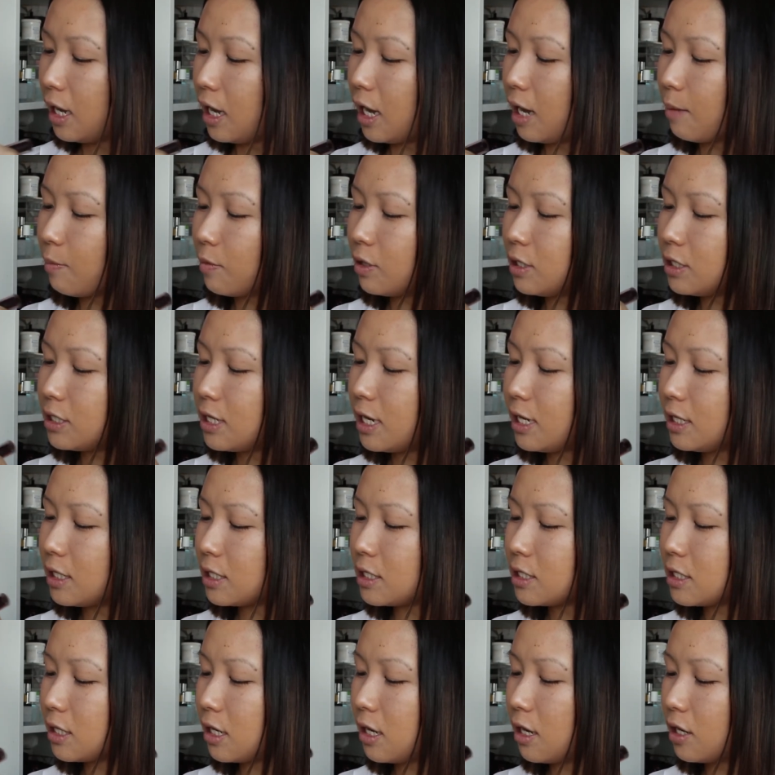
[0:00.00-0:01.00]
I'm going to take the
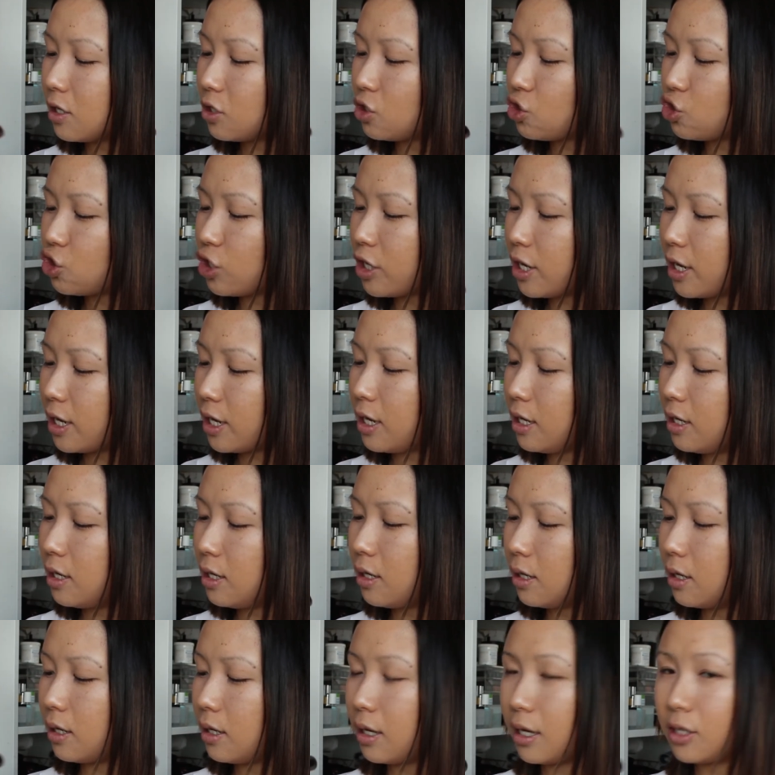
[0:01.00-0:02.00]
darker shade
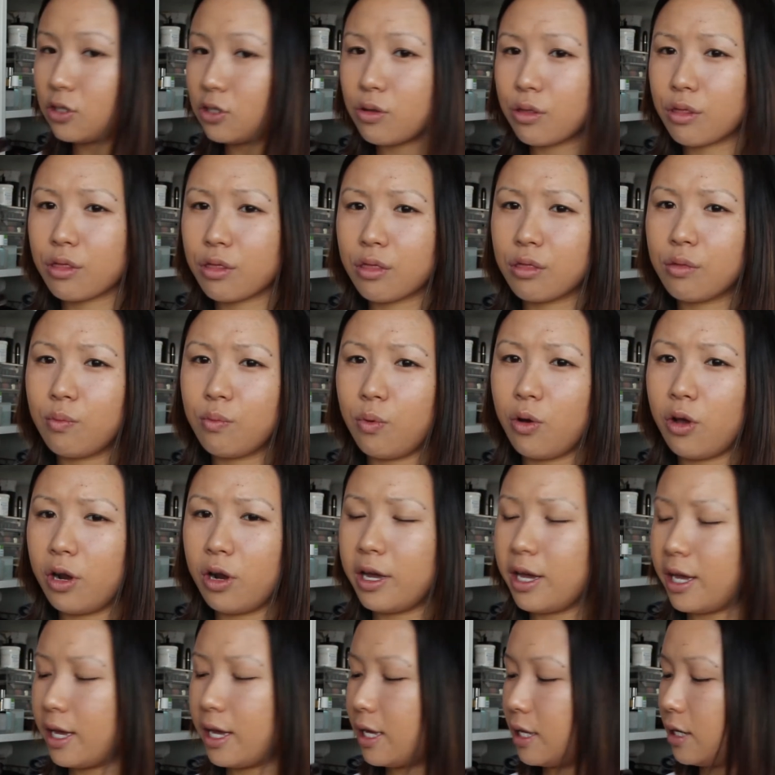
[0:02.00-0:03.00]
and just swirl
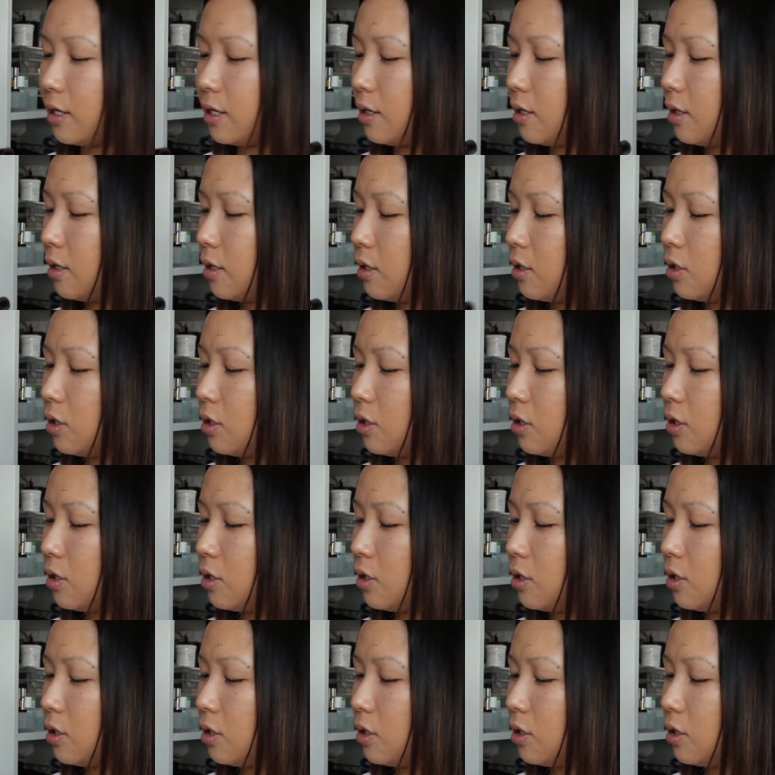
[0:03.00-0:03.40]
it in